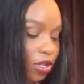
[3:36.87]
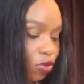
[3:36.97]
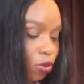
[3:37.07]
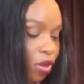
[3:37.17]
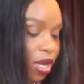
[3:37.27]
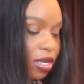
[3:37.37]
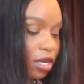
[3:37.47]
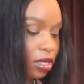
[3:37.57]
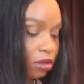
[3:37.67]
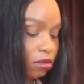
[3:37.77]
will be in the
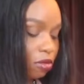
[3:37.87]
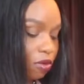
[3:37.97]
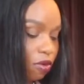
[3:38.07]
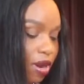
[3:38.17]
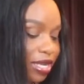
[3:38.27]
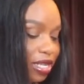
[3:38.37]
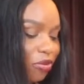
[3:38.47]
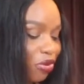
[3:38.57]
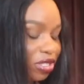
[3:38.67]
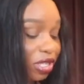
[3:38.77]
right
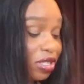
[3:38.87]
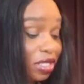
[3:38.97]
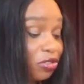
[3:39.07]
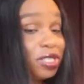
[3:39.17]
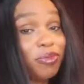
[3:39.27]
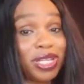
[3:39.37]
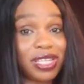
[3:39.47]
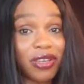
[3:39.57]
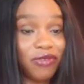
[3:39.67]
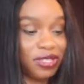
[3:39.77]
temperature. It doesn't really matter
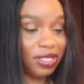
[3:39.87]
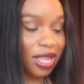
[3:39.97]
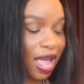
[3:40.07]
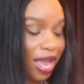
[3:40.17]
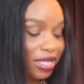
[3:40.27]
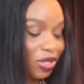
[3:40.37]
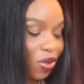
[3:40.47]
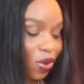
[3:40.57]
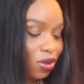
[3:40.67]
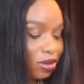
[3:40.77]
if it's ice
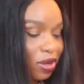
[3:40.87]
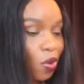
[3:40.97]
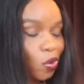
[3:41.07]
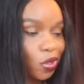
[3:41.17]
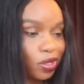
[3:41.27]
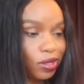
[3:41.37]
or cold.